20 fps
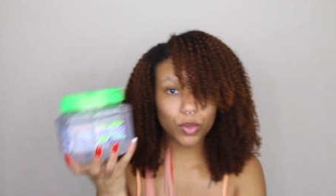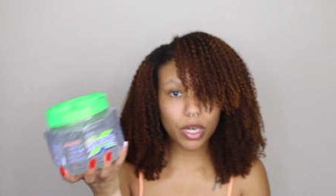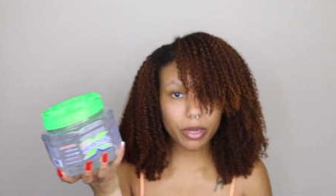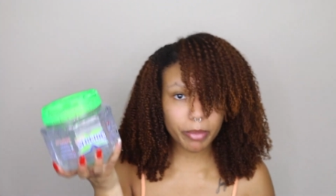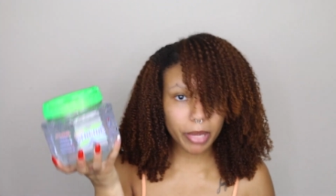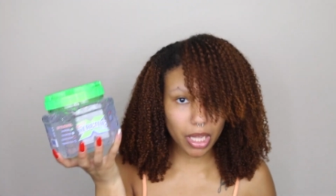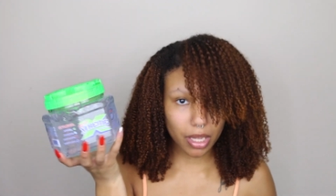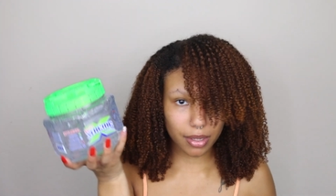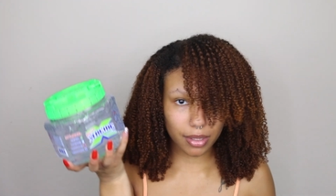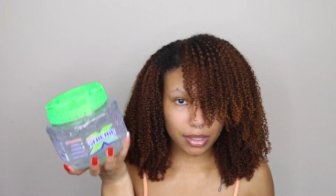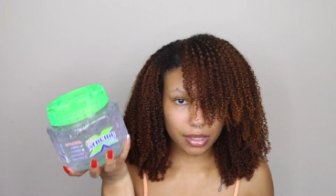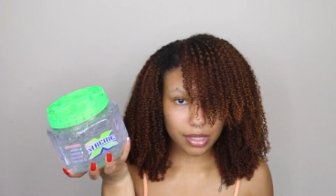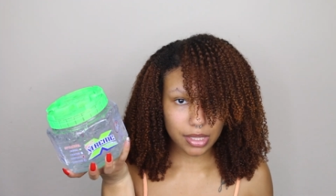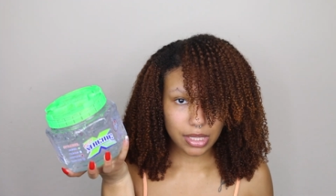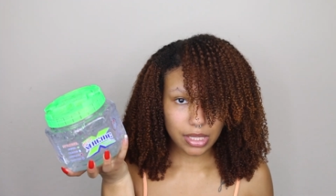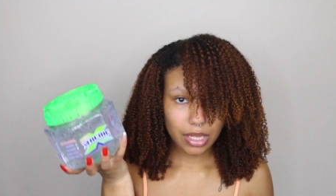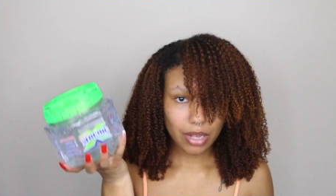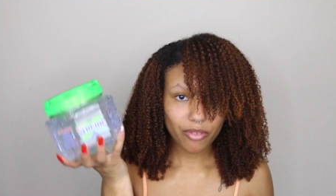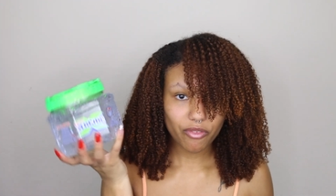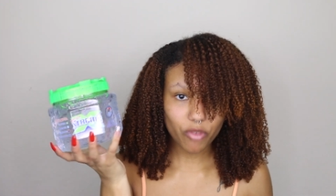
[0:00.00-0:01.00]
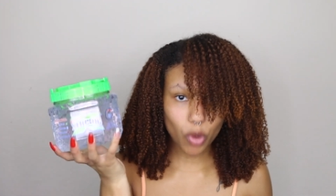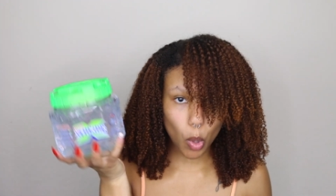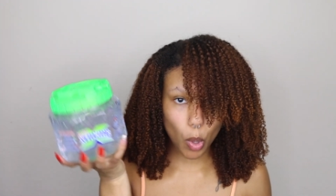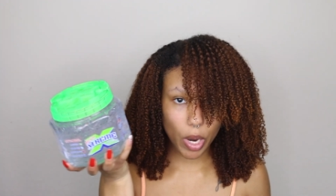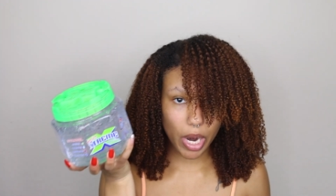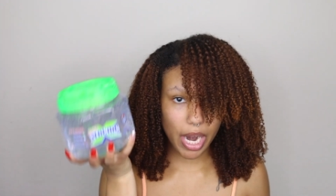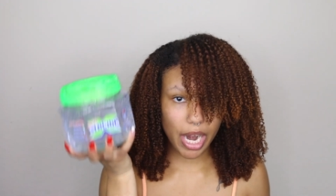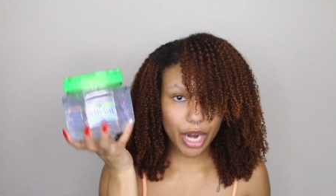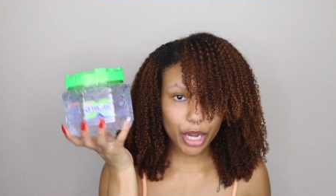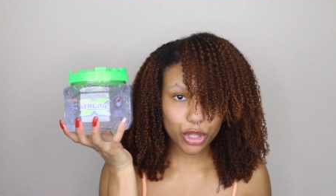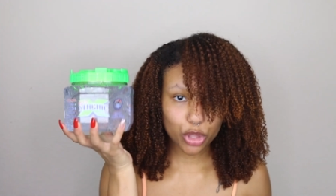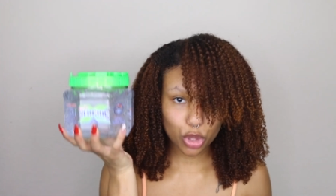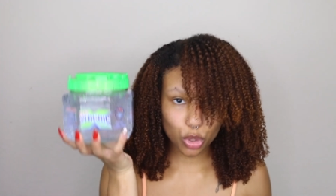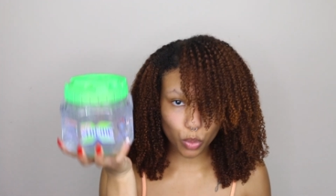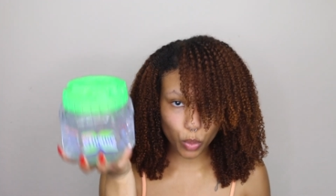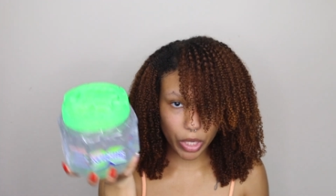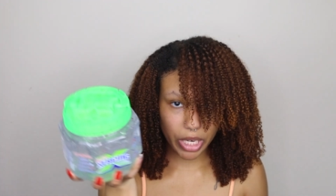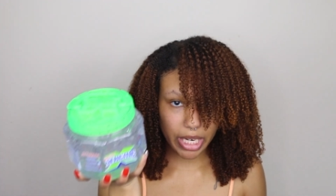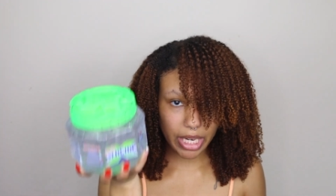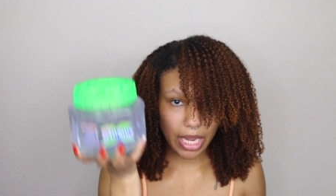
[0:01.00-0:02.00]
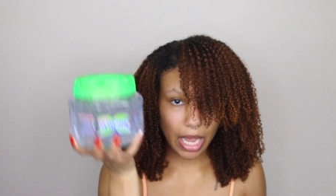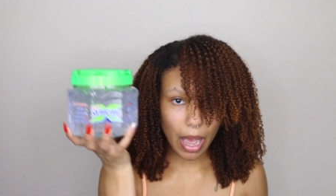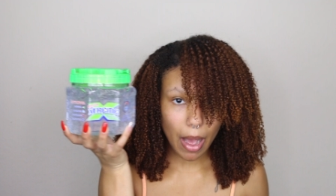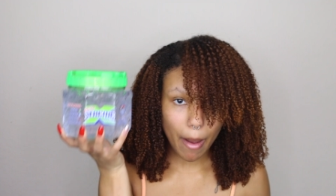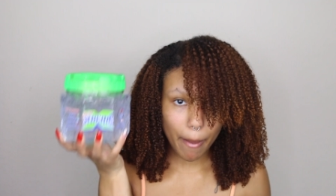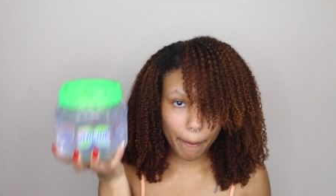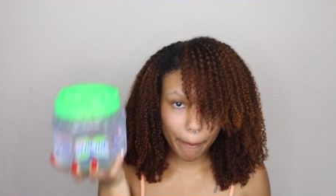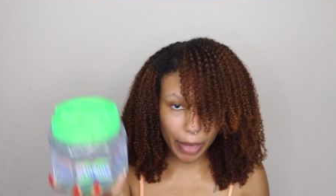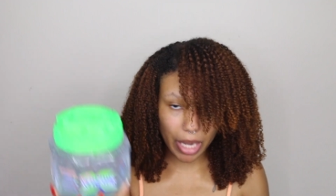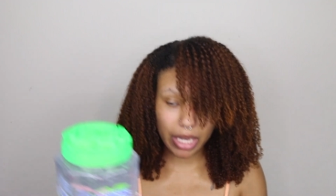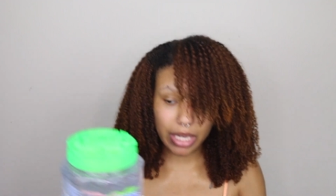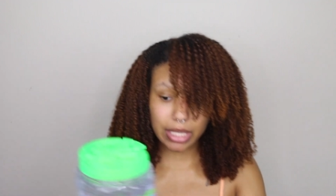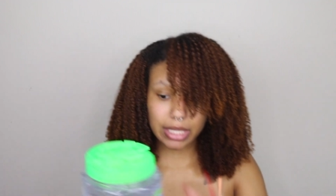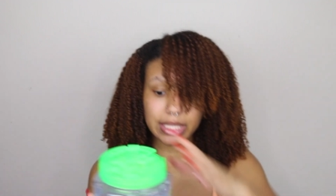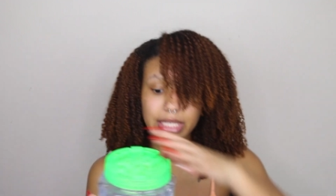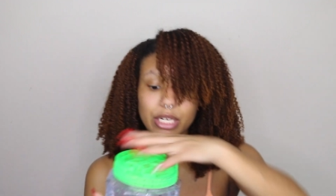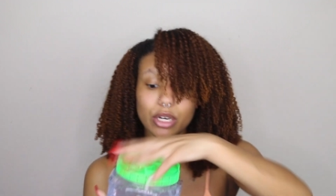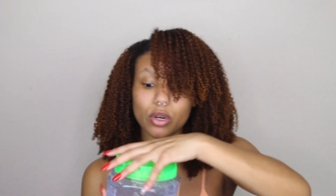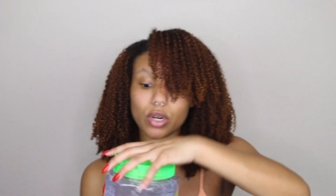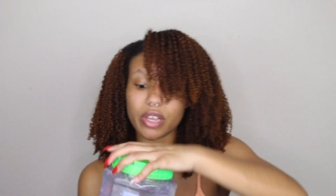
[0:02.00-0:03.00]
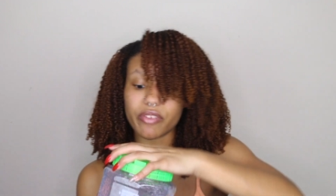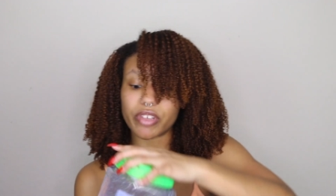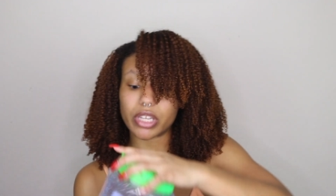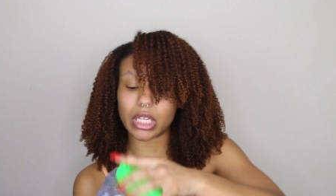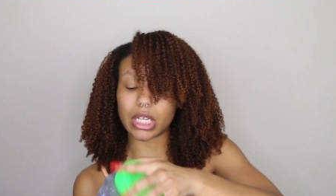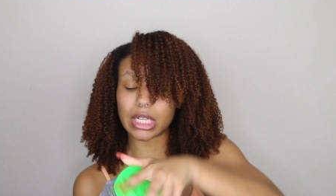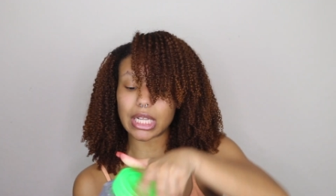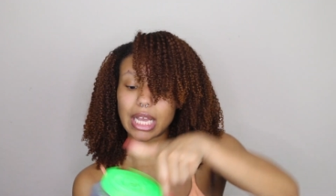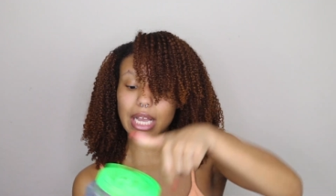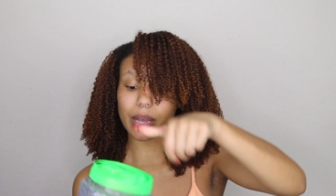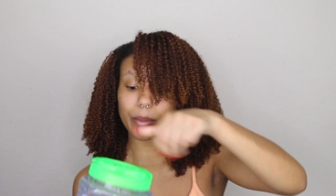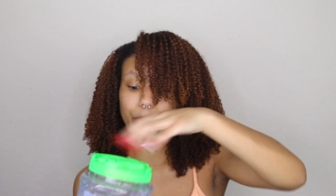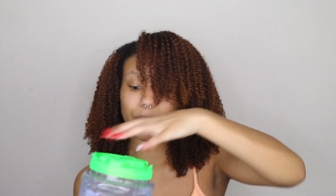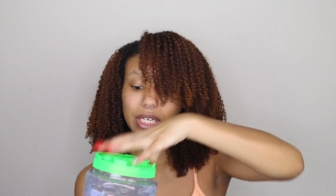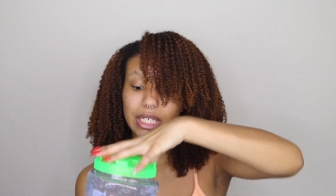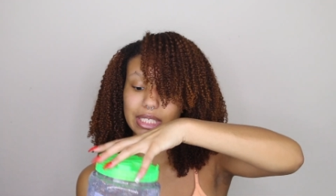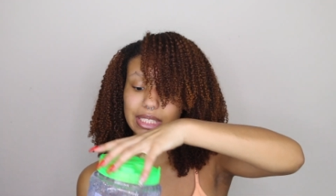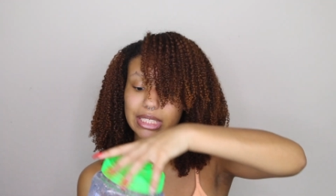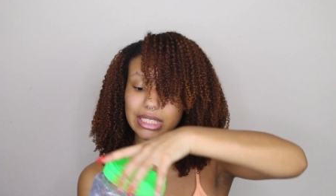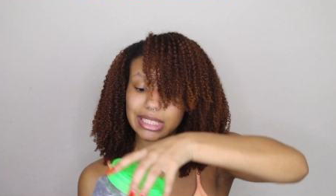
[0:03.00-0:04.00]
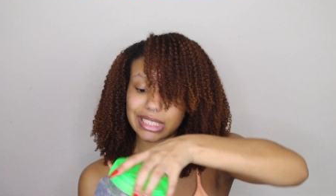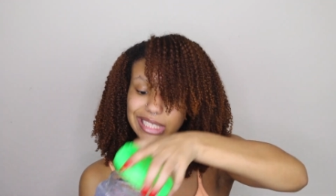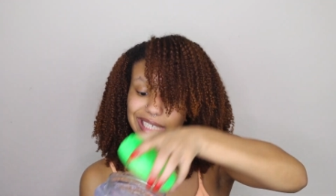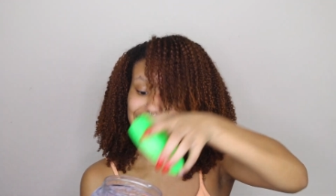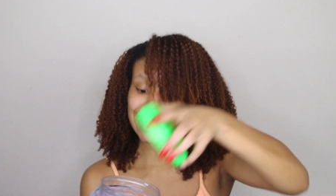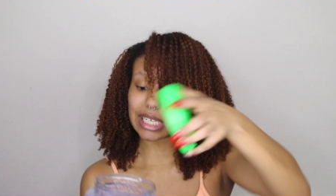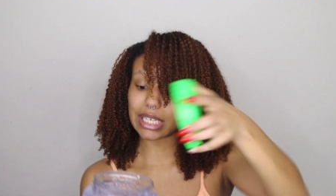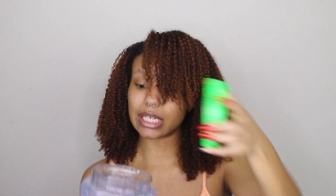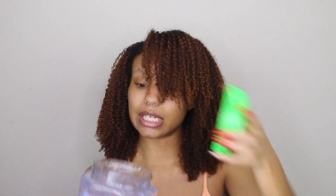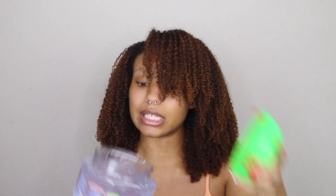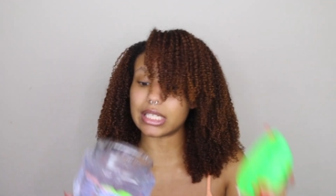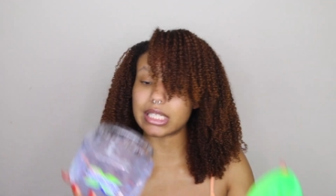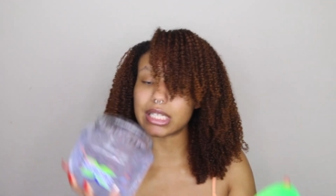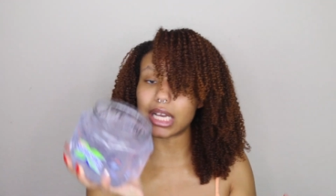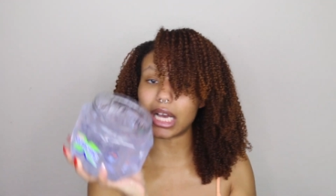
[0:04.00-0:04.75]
three bucks. For three bucks. It don't even look like I put a dent in this